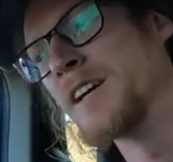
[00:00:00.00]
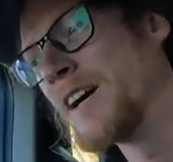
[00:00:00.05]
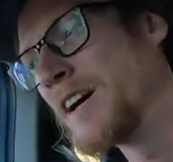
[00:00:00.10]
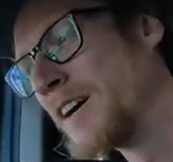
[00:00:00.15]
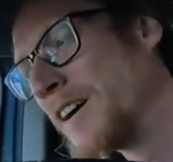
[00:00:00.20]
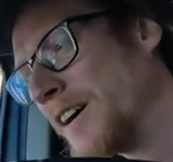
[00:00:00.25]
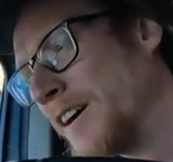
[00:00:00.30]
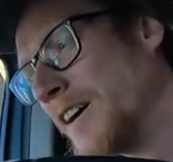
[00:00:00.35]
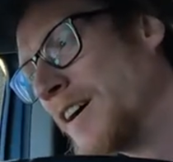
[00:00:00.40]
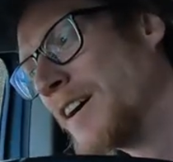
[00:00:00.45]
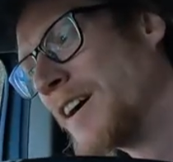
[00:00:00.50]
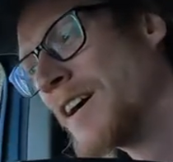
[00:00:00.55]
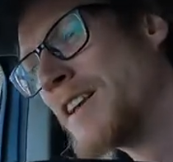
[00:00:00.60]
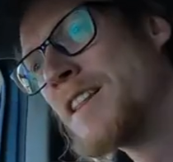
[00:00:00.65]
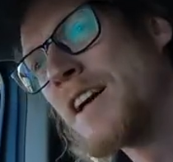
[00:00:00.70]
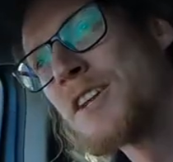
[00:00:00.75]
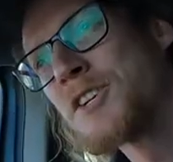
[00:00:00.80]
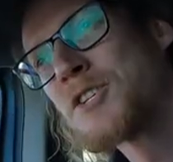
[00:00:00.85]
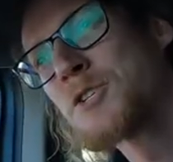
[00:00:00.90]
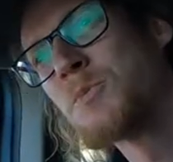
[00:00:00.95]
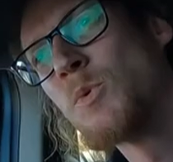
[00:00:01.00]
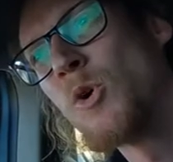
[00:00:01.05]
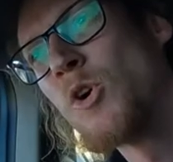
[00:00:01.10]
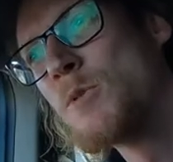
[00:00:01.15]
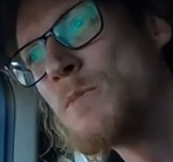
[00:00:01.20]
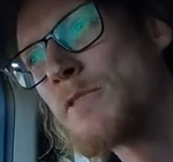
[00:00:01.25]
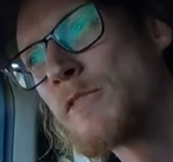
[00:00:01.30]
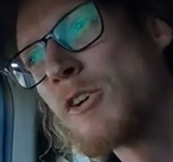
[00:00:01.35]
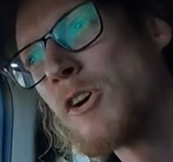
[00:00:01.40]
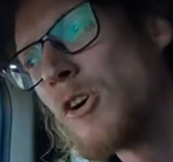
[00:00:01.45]
yeah, and then a
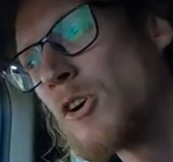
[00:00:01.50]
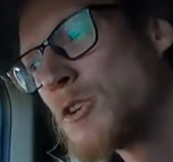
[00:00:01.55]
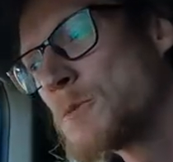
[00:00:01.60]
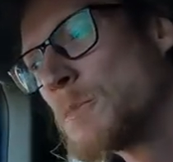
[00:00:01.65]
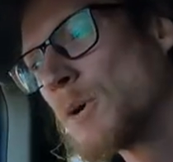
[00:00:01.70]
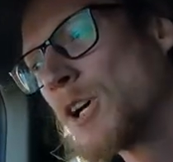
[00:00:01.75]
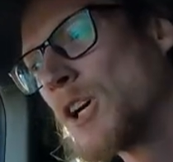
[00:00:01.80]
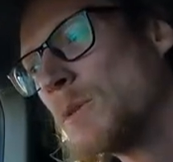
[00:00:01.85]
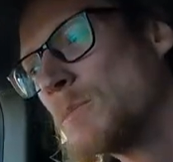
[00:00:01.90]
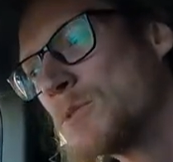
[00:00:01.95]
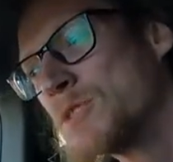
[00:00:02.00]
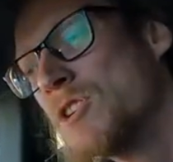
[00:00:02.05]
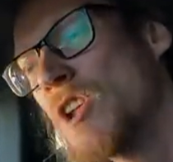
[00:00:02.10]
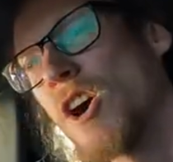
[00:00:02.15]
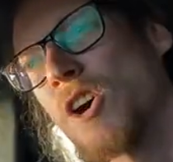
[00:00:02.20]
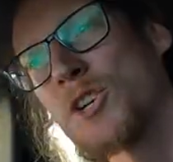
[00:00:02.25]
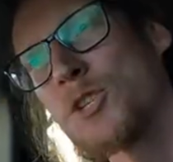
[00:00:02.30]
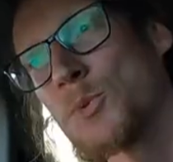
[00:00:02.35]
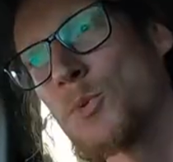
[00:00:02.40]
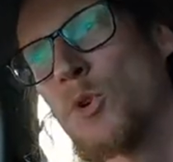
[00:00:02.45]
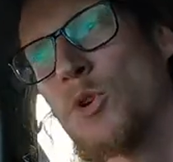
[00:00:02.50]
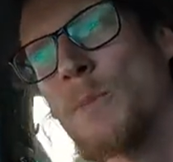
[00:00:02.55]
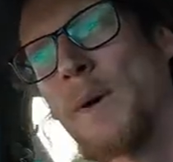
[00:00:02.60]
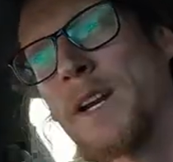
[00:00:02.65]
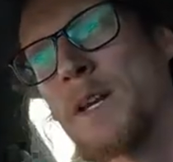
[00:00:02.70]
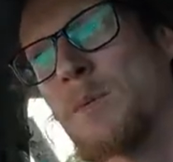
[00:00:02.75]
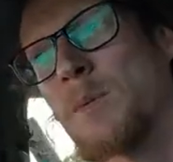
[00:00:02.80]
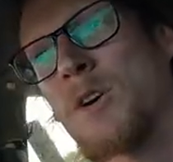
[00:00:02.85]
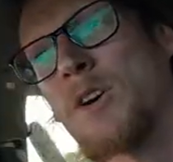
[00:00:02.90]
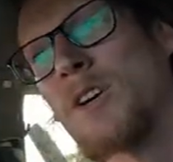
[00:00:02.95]
swarm of course becomes not a swarm
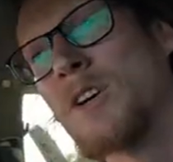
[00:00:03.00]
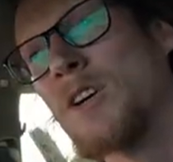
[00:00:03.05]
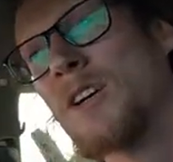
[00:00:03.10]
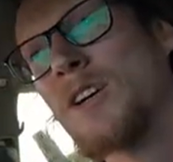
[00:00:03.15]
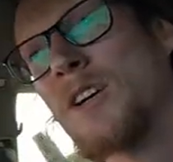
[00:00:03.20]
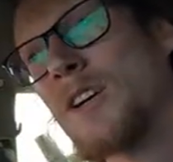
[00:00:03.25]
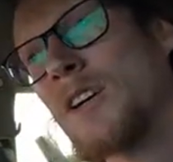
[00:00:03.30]
anymore